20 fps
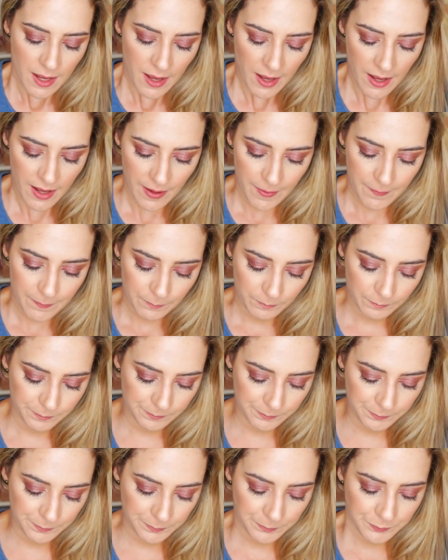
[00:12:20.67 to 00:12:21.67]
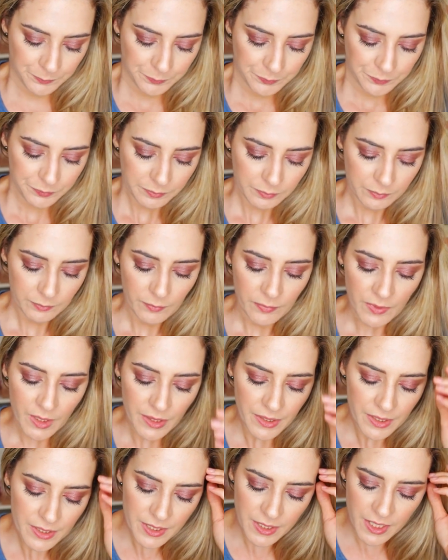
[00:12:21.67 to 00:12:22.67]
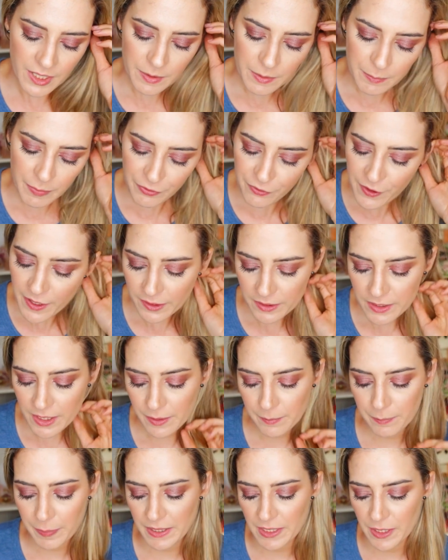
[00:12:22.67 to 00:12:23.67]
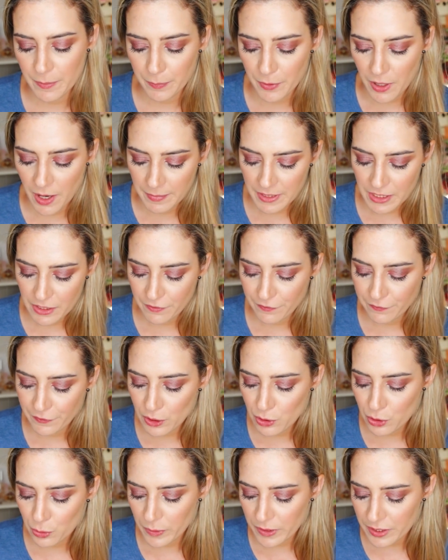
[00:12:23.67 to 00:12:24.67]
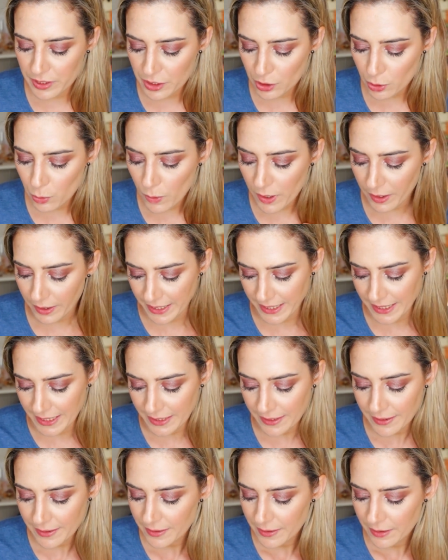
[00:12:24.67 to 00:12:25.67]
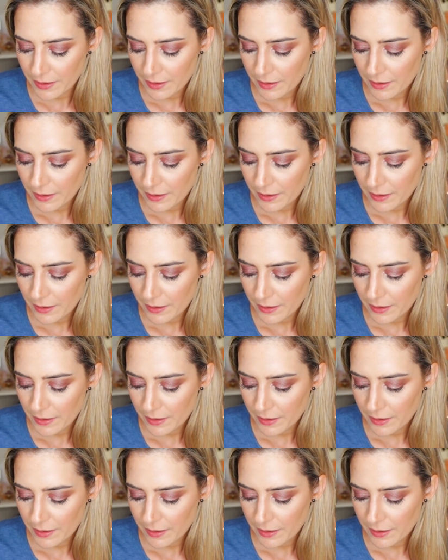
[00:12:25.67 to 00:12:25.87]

the skin perfecting putty primer is infused with squalene